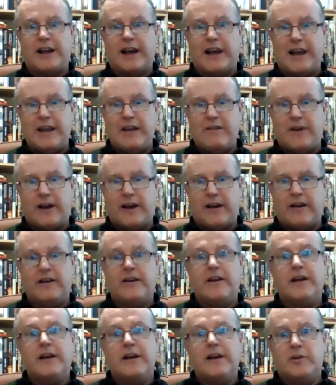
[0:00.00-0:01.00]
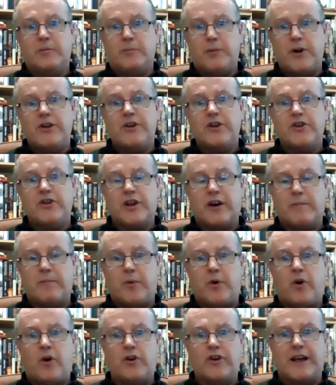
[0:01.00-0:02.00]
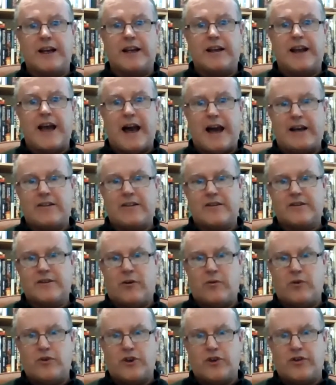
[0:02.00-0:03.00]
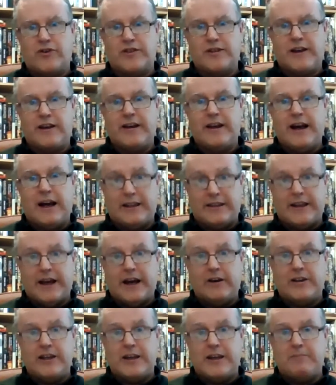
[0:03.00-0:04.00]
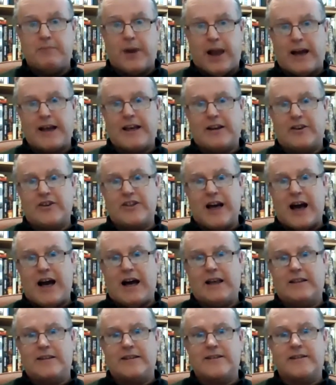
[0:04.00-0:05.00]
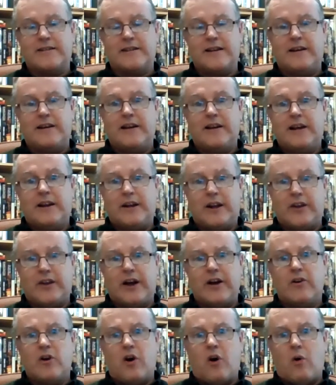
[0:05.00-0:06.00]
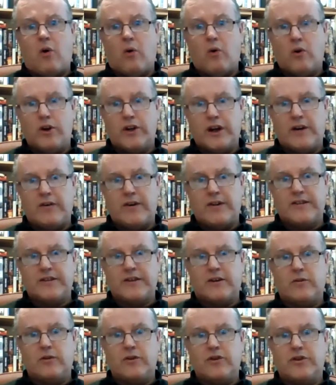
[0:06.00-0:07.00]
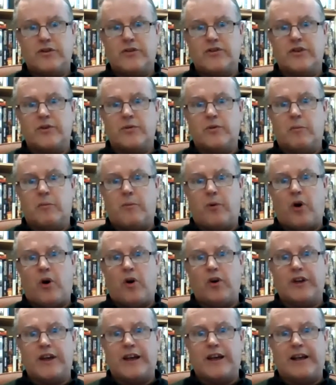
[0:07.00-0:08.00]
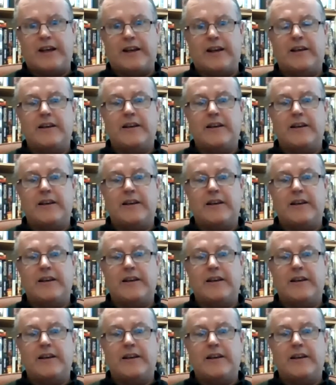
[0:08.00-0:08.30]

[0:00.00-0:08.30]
leaving, the British have brought in ex-soldiers, and they're the Black and Tans. Now, they're ordinary soldiers who are brought in